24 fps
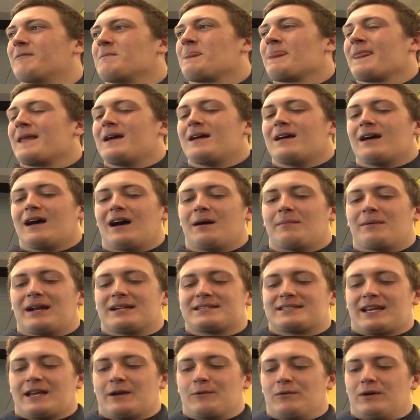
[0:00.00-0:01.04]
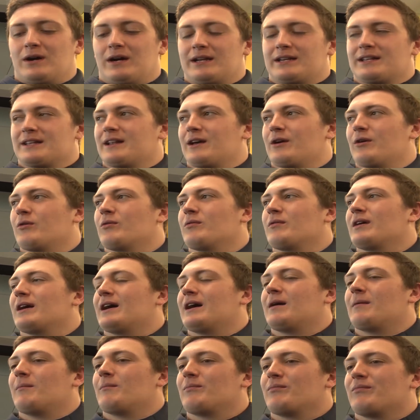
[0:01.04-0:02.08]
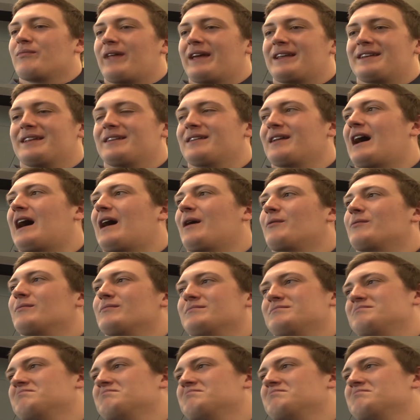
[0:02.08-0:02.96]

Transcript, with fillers: Mm-hmm. Uh, but I tell you what, you know, um, they did not